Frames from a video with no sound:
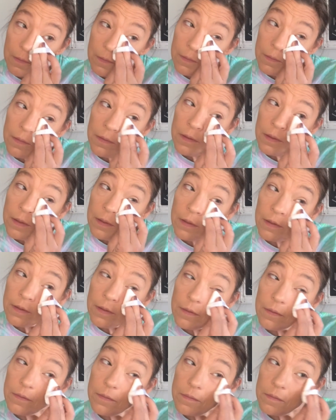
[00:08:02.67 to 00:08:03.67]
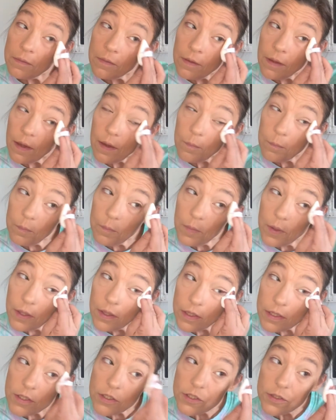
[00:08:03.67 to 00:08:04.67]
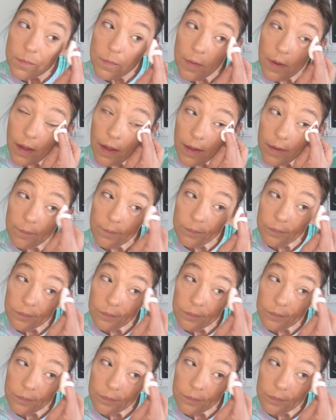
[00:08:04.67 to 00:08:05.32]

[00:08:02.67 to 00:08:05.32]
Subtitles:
No, not much, but